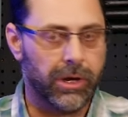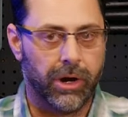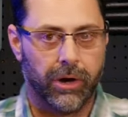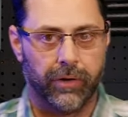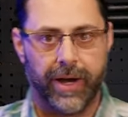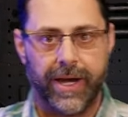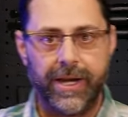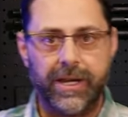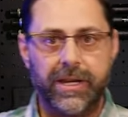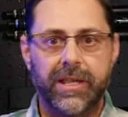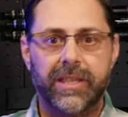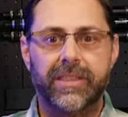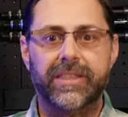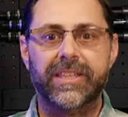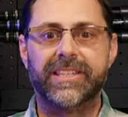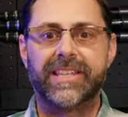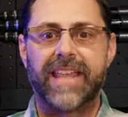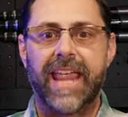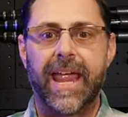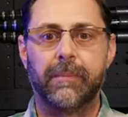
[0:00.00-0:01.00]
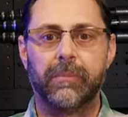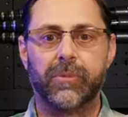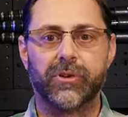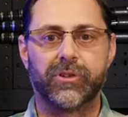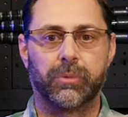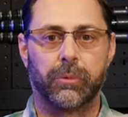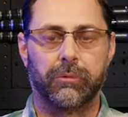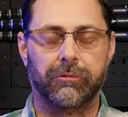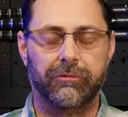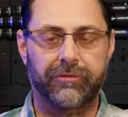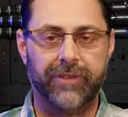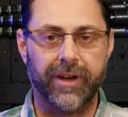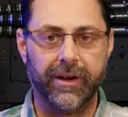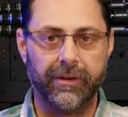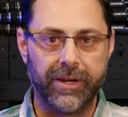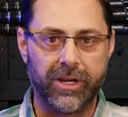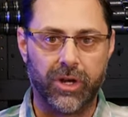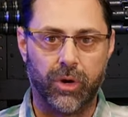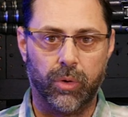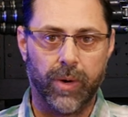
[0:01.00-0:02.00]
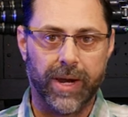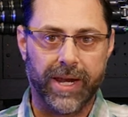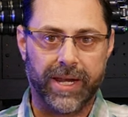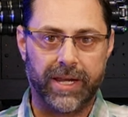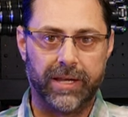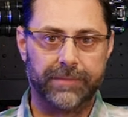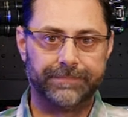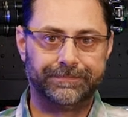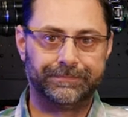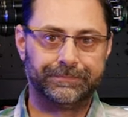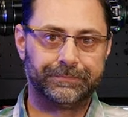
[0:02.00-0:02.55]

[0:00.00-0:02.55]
All right, these cameras were very quick.